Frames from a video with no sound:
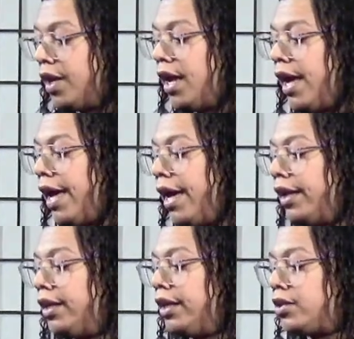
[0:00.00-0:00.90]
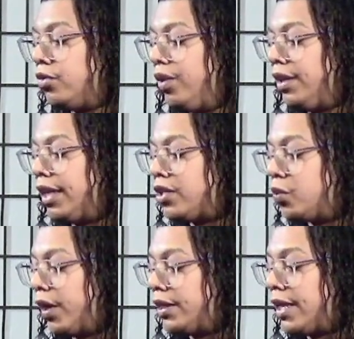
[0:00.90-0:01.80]
and it's a really nice
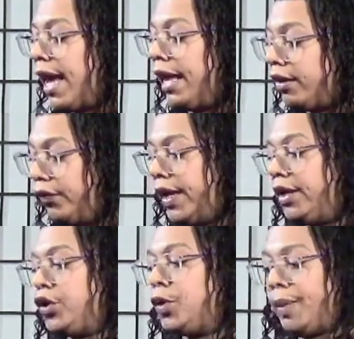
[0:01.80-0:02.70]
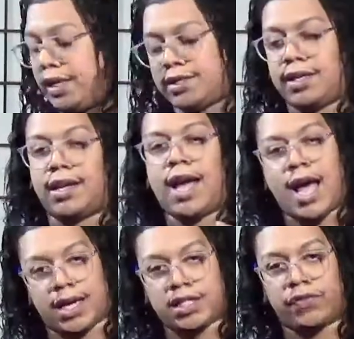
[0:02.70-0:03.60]
way to elevate your basic
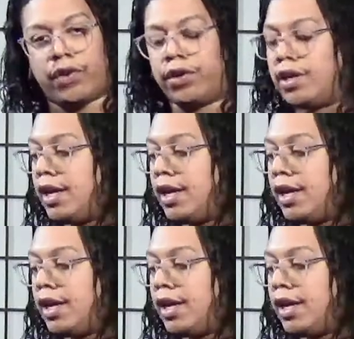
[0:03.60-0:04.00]
Oxford,